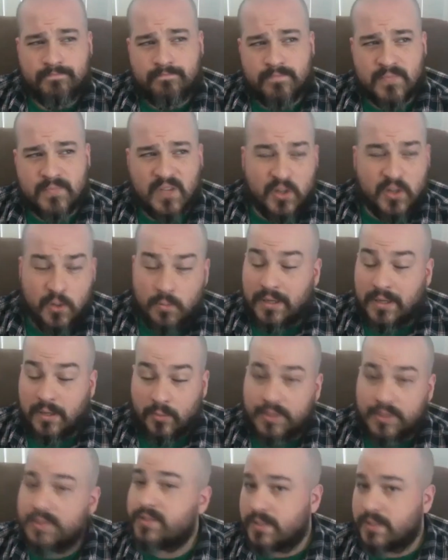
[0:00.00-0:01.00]

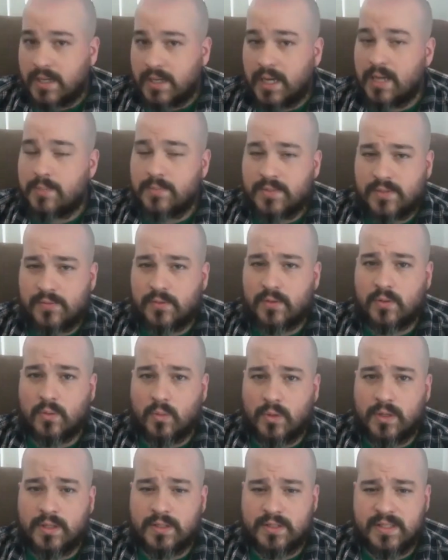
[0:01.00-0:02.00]
ubiquitous at times for
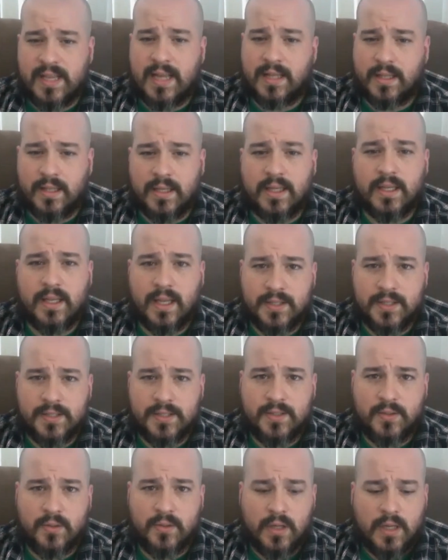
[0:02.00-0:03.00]
what exactly it connects
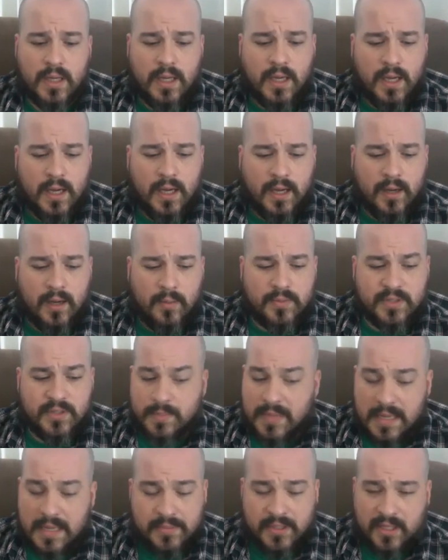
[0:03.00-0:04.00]
to.
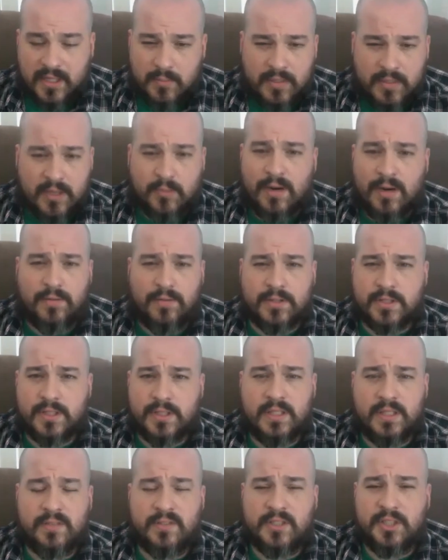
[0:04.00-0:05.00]
Sometimes it can be in reference
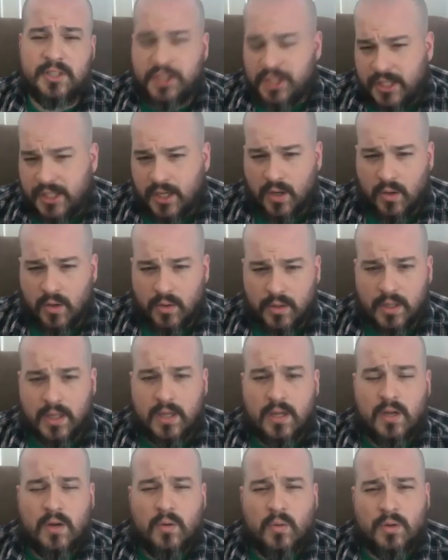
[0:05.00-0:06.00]
to even G-code,
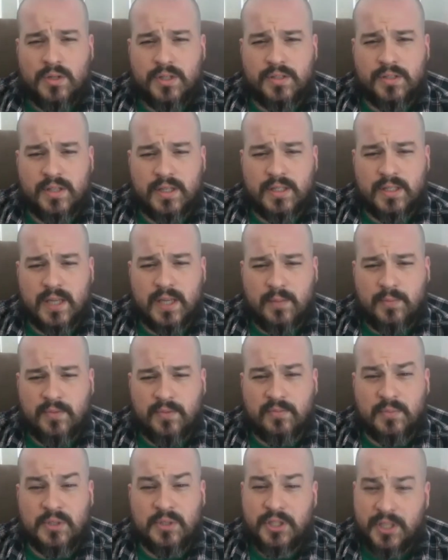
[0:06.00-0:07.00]
which is a type
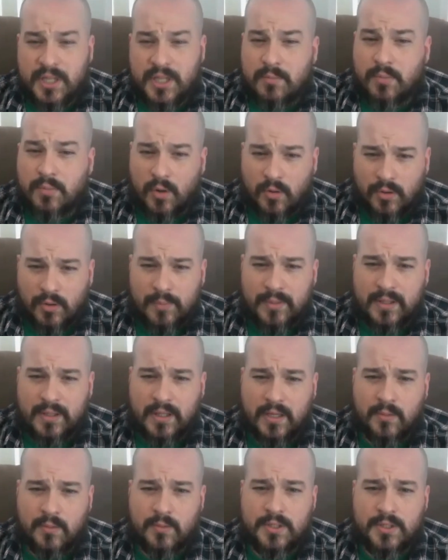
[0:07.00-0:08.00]
of machine programming
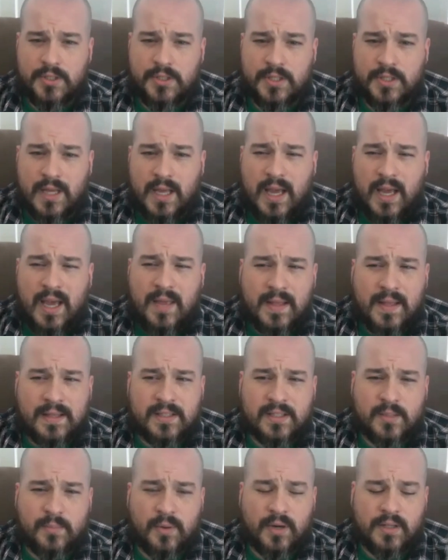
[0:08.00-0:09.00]
language. And
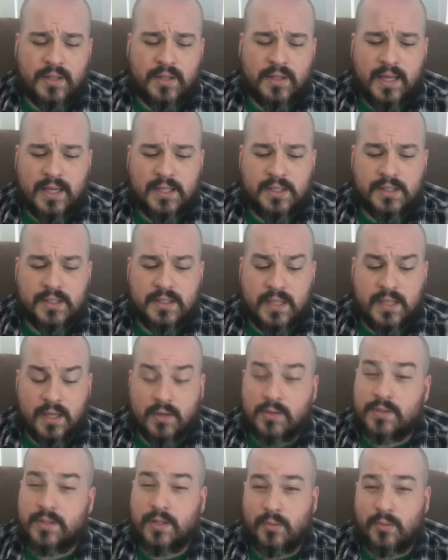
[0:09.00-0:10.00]
that's the part that actually
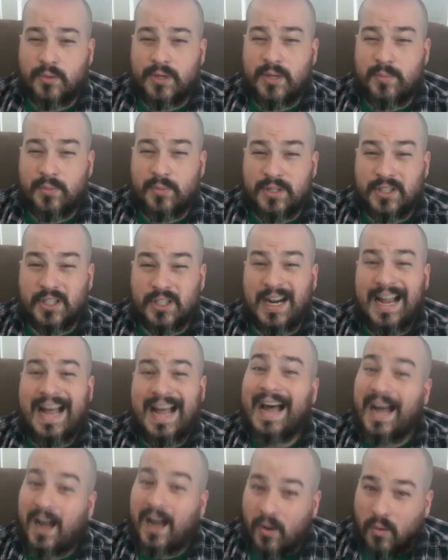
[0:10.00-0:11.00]
tells the 3D printer
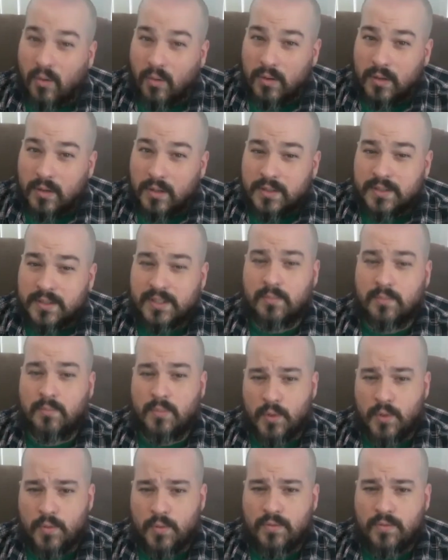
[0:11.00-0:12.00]
how to
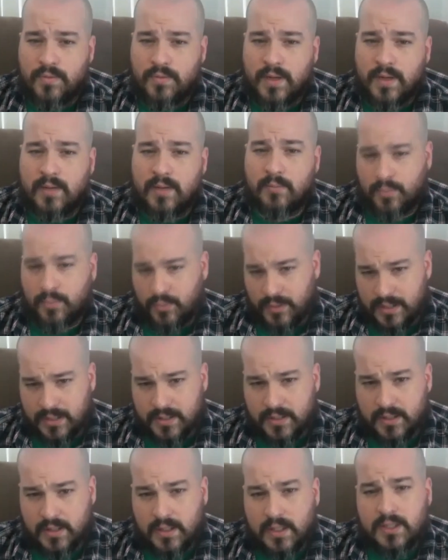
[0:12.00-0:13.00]
move and
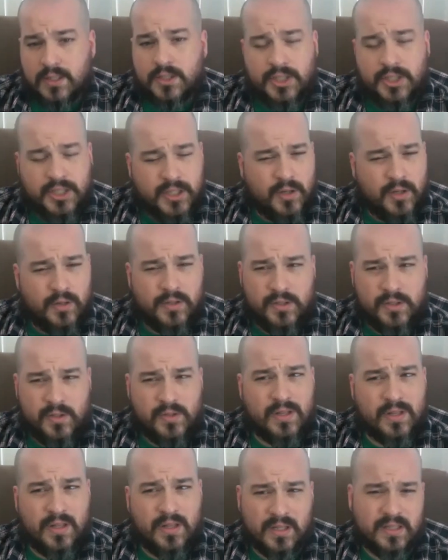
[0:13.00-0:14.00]
print. G-code is
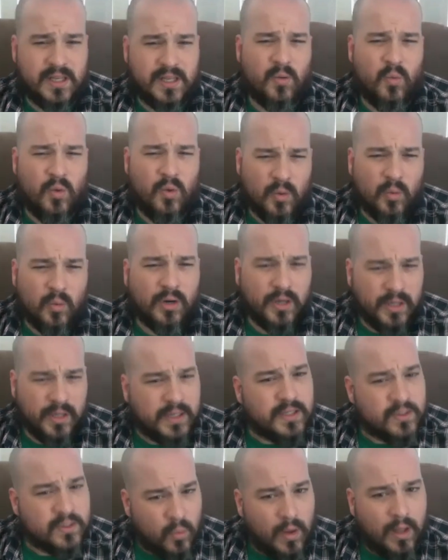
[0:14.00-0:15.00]
used in things like
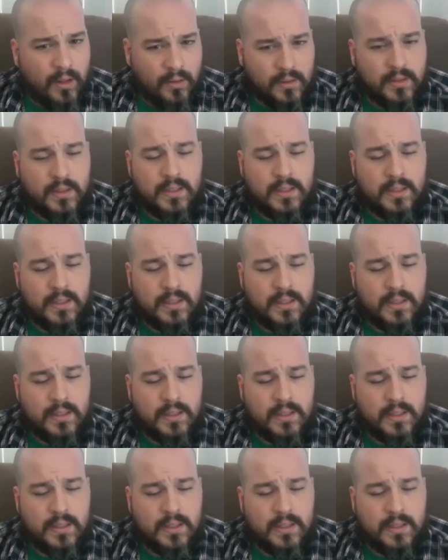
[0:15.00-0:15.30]
woodworking as well.